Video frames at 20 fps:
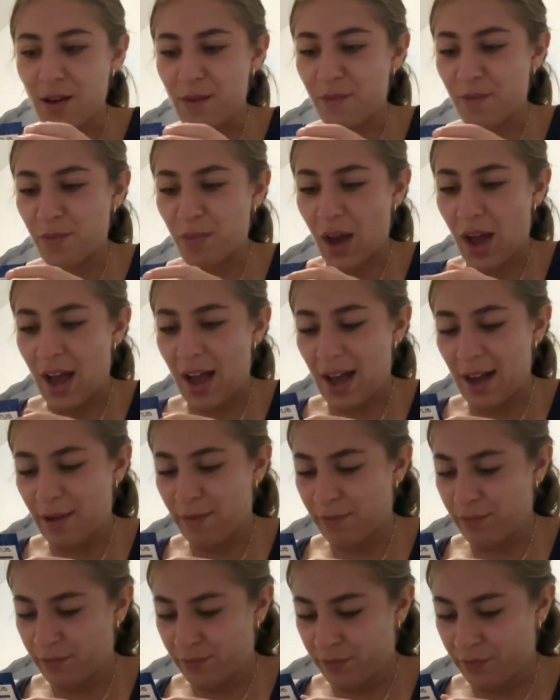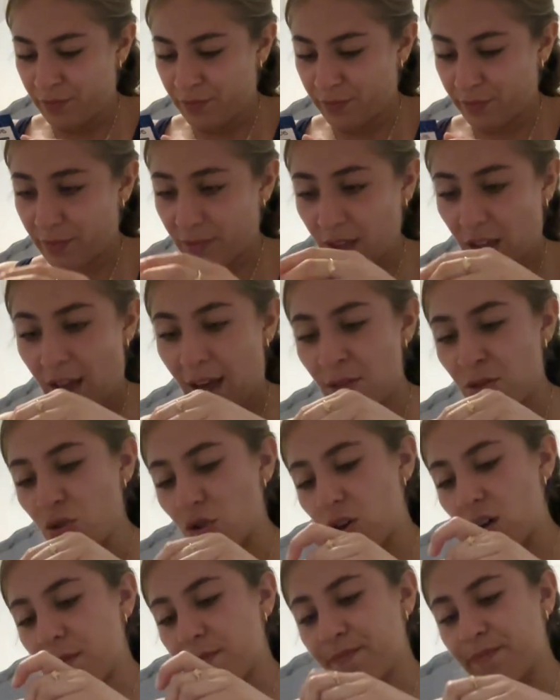But I
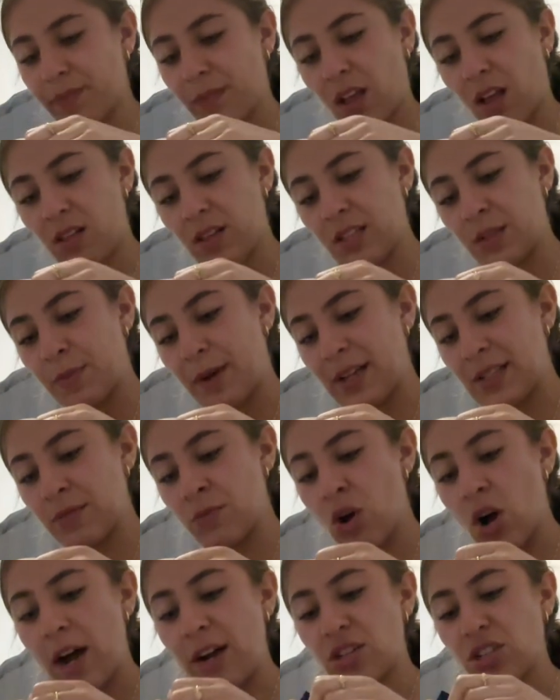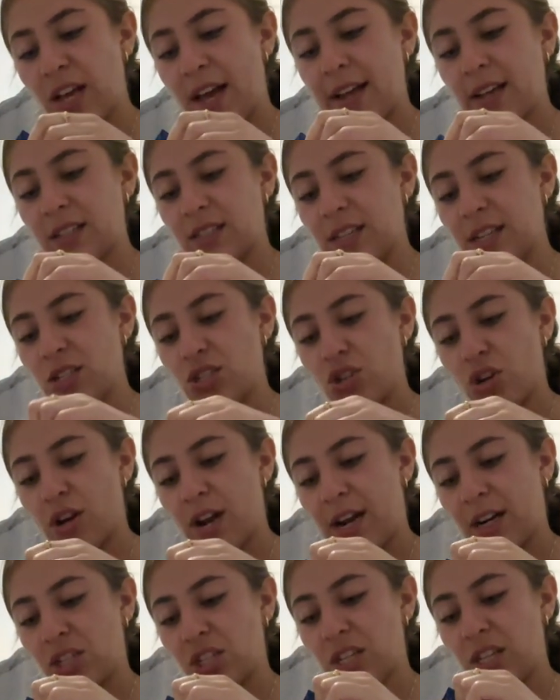thought, let's buy some more Hydrolite because I don't
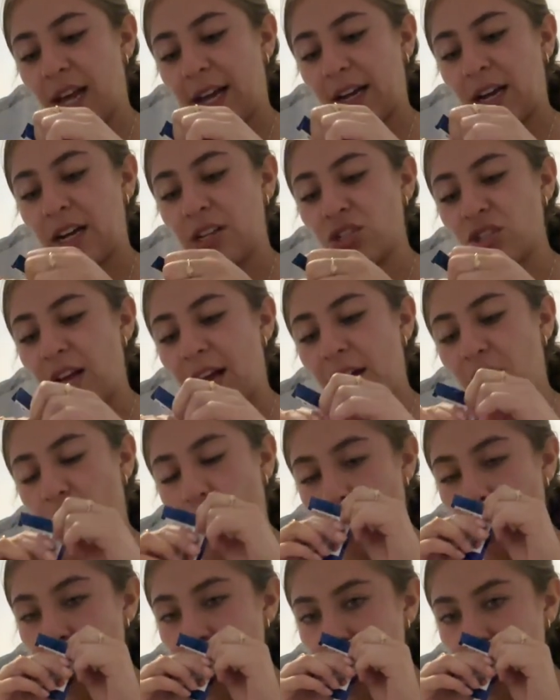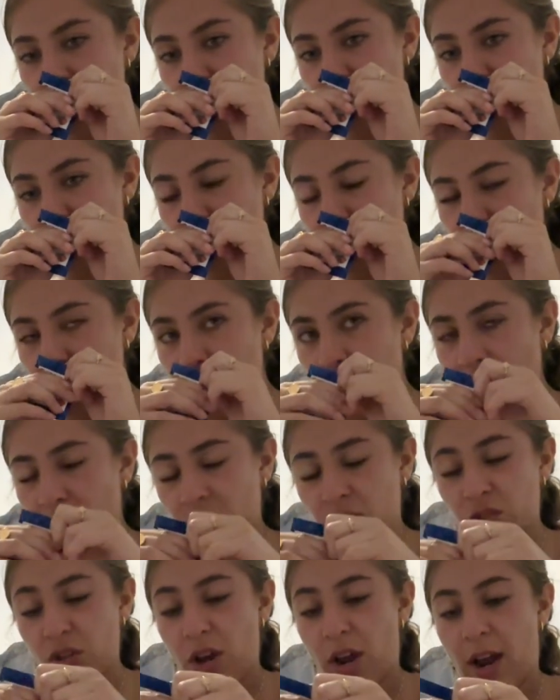actually like Hydrolite at home.
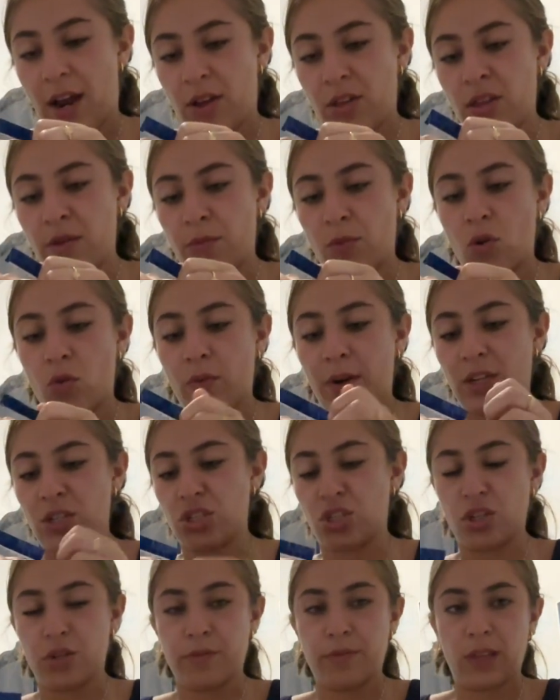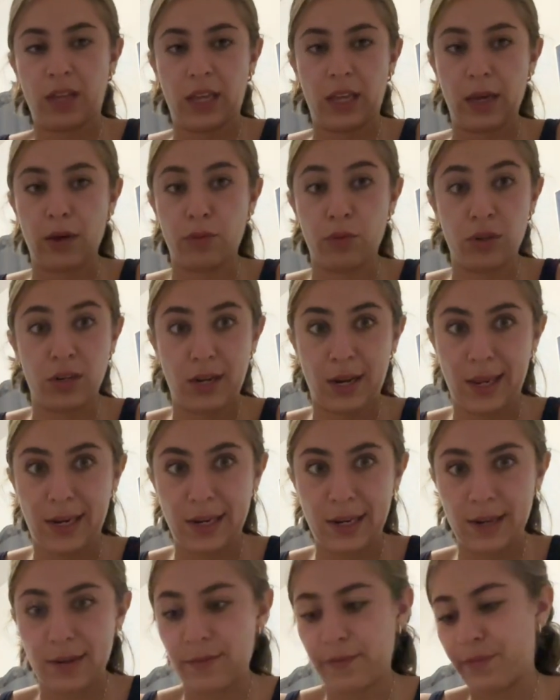So I only bought one tube thinking I wouldn't need
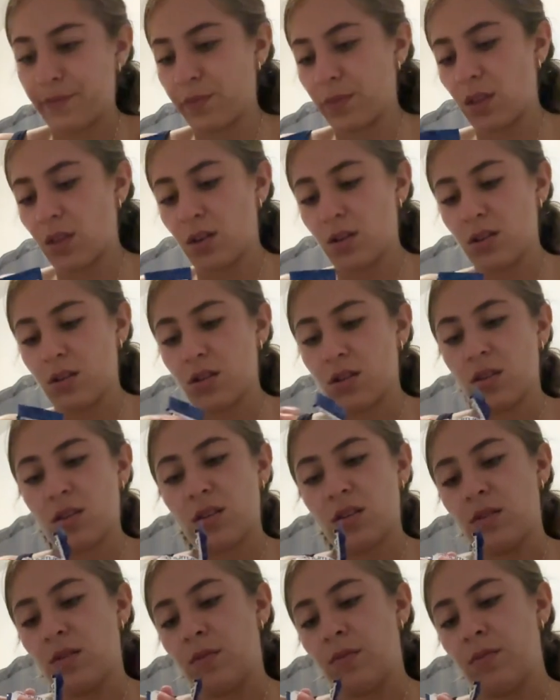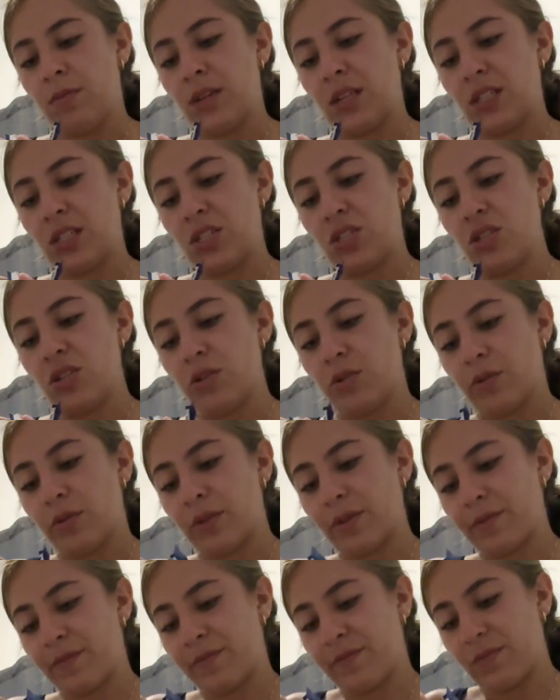it. But you do.
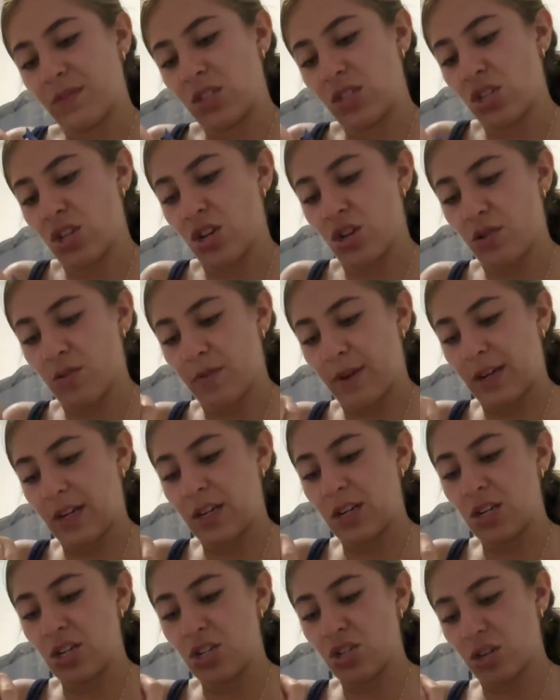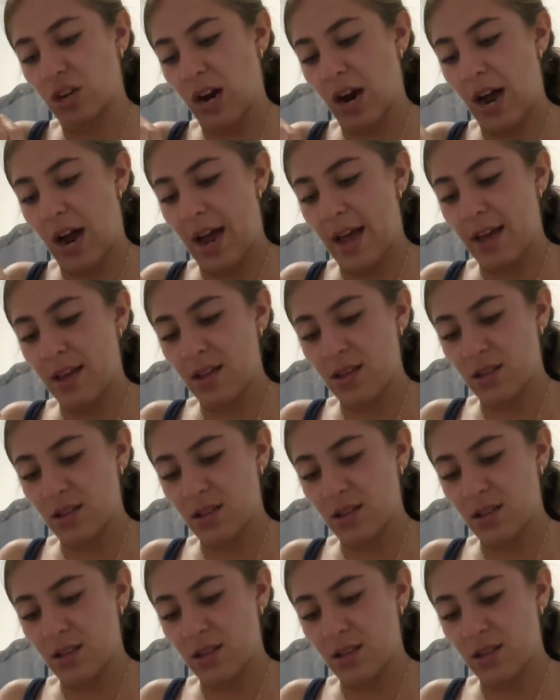So we're going to try